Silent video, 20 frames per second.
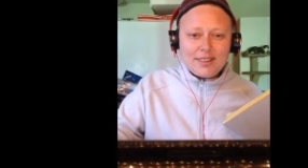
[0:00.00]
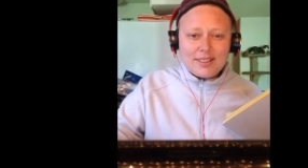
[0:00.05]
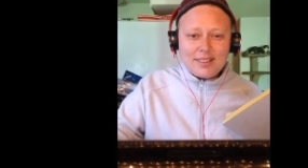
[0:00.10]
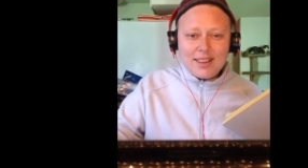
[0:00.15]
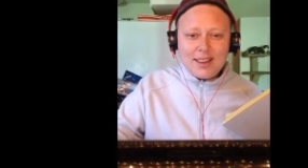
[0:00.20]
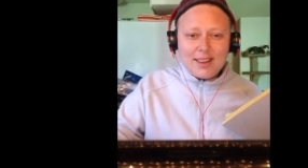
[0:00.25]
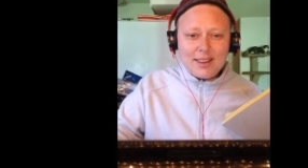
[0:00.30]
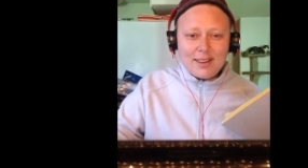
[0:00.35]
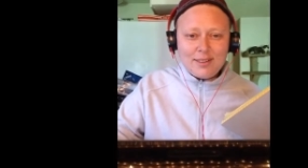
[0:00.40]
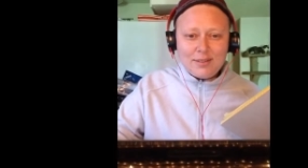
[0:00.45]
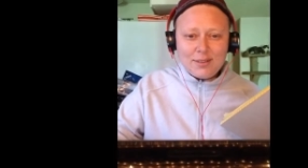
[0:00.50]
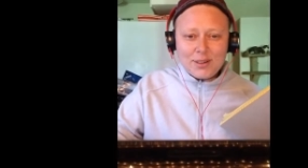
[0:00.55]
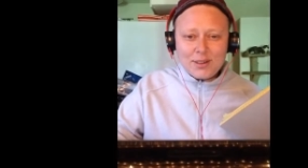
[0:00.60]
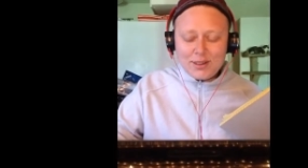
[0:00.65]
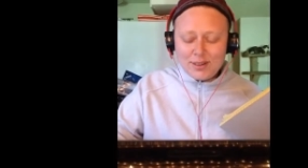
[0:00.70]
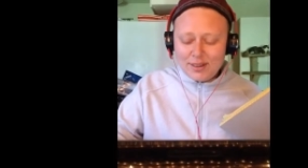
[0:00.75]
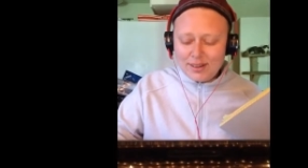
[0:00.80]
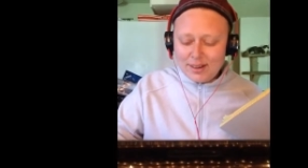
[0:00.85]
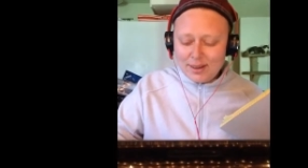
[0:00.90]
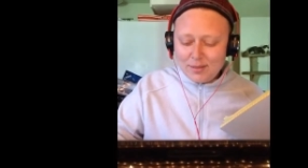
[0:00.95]
Thank you for
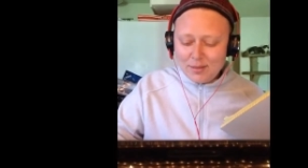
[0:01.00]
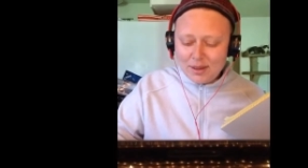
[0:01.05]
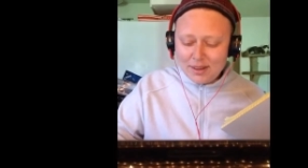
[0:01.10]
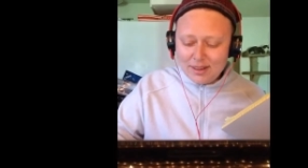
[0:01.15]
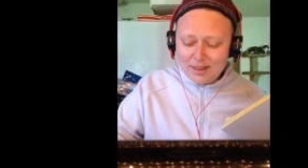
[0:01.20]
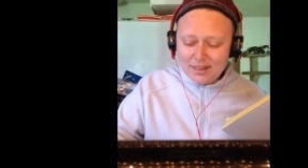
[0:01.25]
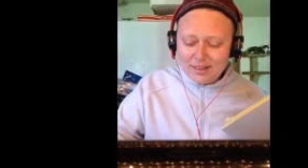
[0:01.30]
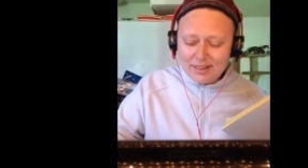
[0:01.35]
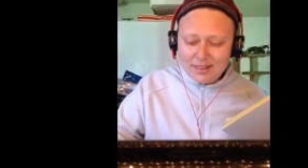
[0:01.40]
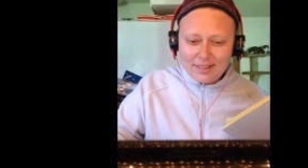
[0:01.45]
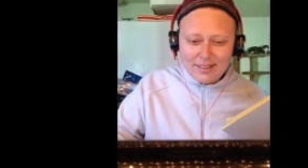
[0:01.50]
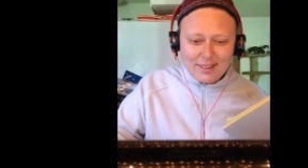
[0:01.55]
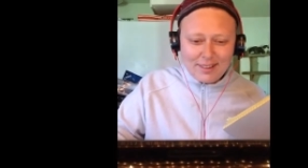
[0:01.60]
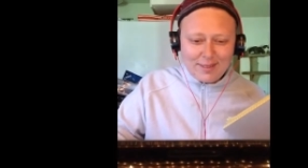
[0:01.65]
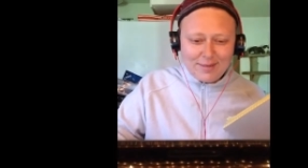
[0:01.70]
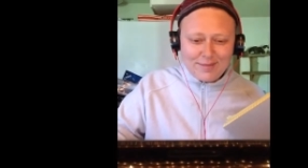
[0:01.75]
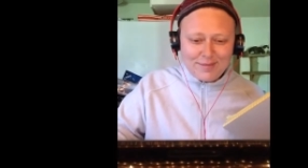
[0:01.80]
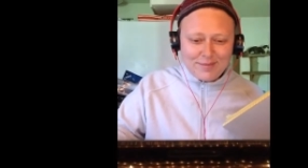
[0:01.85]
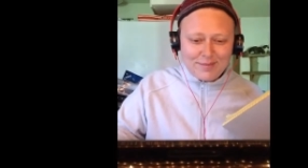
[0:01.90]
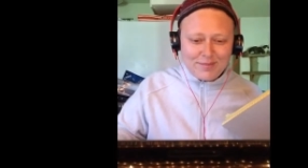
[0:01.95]
joining me.
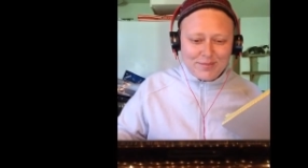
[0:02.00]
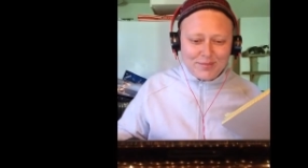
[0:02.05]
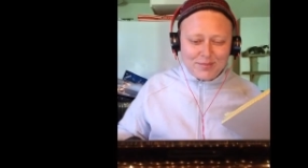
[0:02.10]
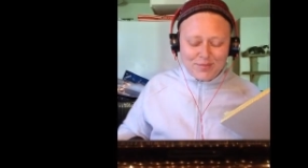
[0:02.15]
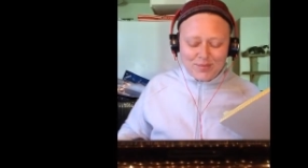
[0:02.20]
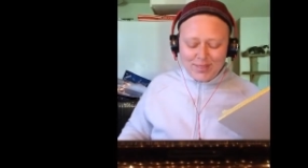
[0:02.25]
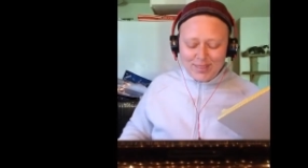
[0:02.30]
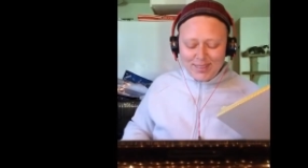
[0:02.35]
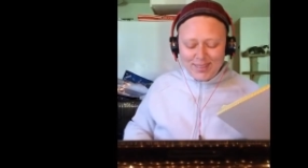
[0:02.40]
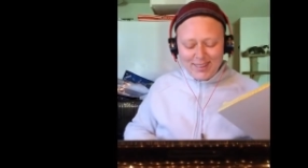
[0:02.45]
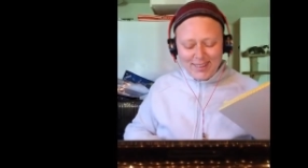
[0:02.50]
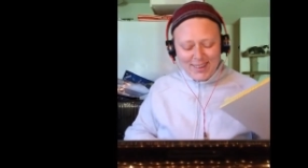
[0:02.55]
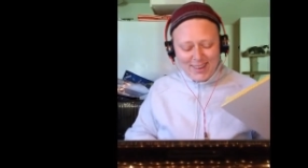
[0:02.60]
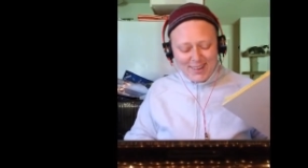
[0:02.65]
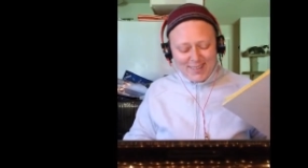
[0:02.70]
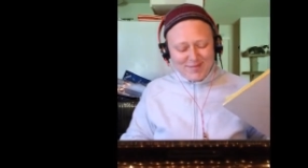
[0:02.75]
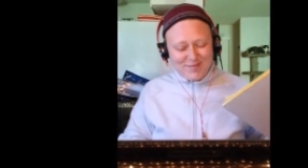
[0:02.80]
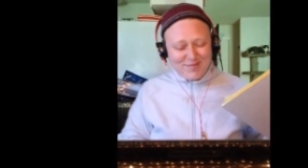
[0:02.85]
Okay.